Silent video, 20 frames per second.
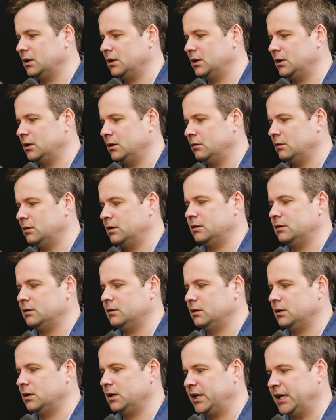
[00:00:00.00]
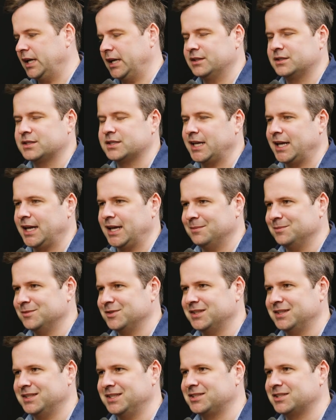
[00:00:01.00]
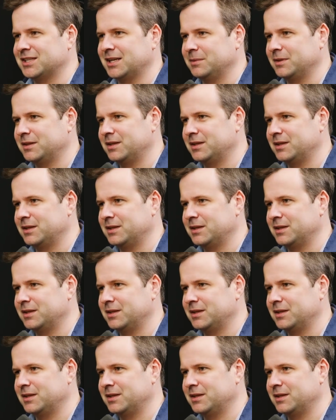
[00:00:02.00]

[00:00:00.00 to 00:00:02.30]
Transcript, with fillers: you know, and again, scams and these type